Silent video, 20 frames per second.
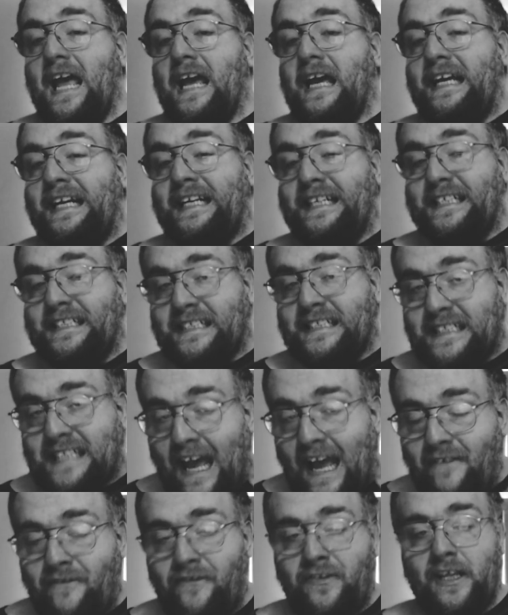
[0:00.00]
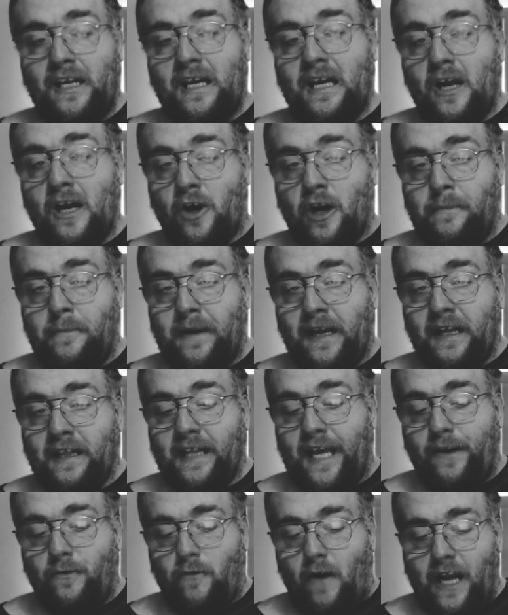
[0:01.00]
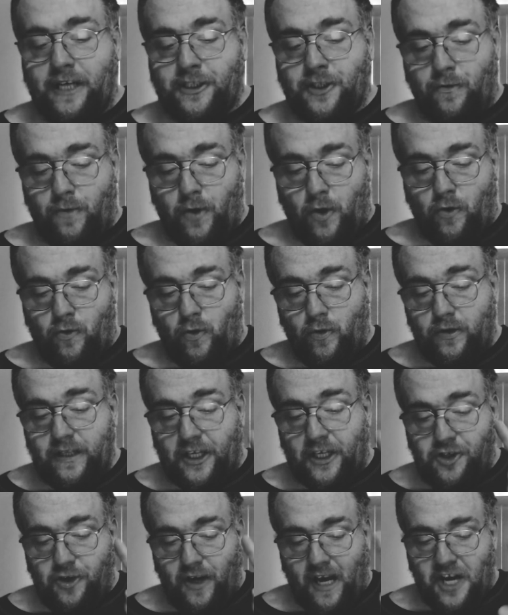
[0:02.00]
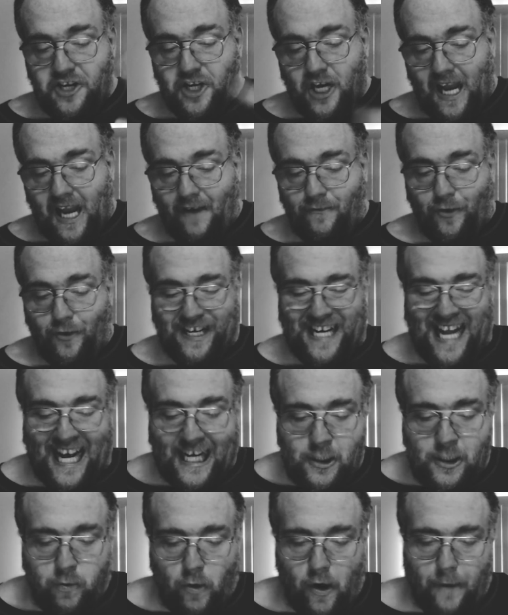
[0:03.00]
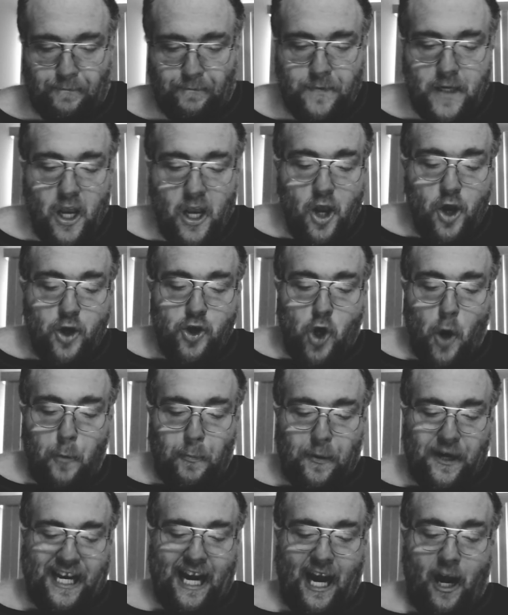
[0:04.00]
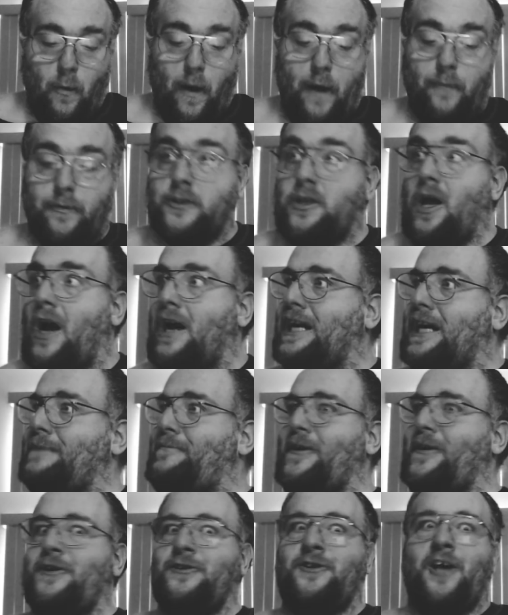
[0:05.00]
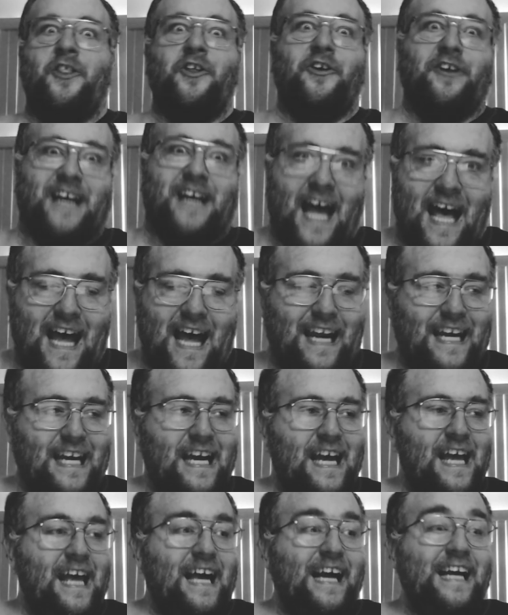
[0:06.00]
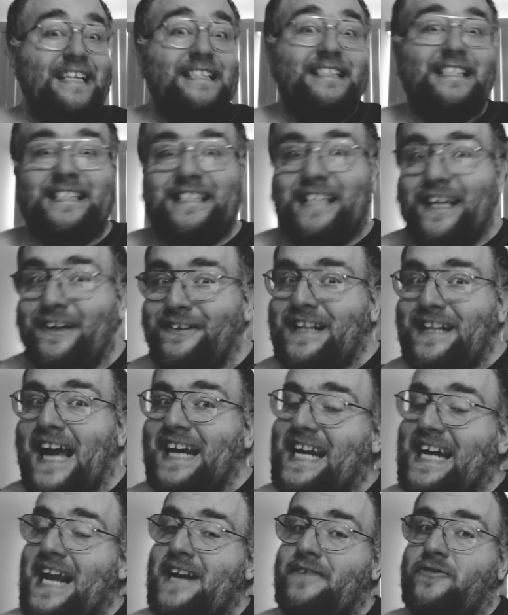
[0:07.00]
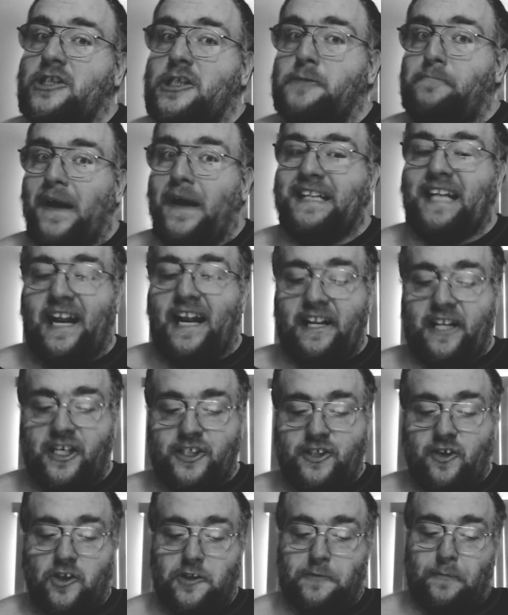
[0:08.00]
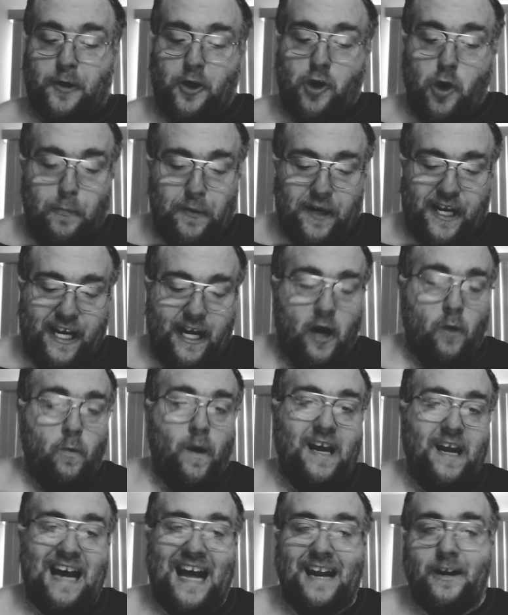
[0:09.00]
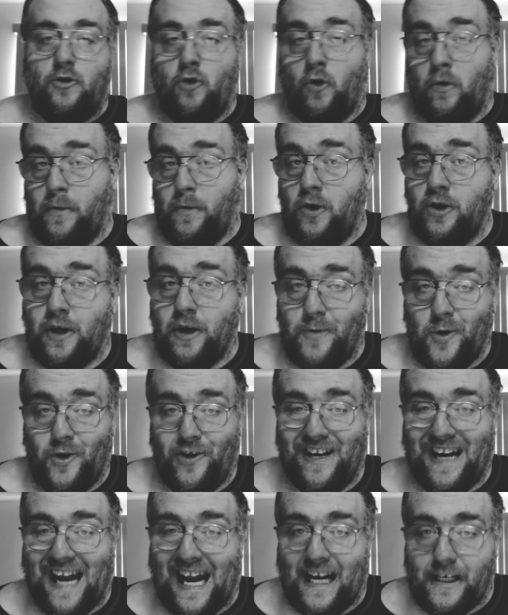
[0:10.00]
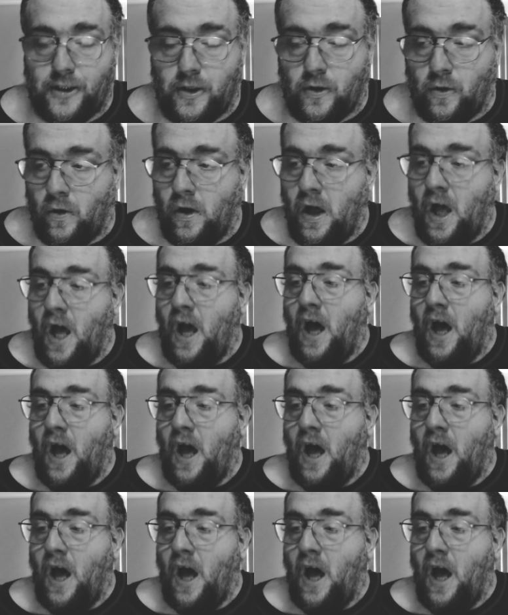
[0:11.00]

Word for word: He's definitely going to be a late riser recruit that you got to check out for. Next one, Cooper Caraway. And we're talking about another guy Still not getting respect that he deserves, but Cooper Caraway out of normal community high school,